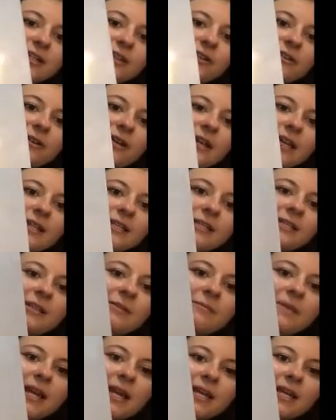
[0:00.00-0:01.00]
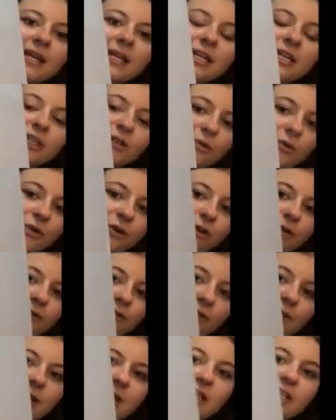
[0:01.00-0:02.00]
degrees to make each order of
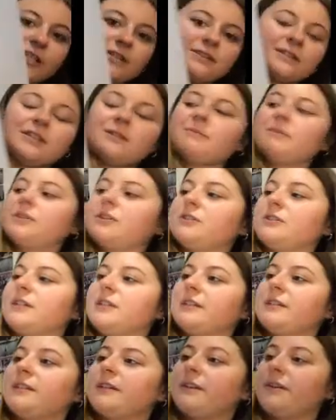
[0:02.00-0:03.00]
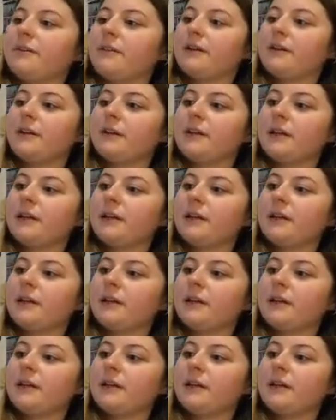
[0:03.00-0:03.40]
rotational symmetry. So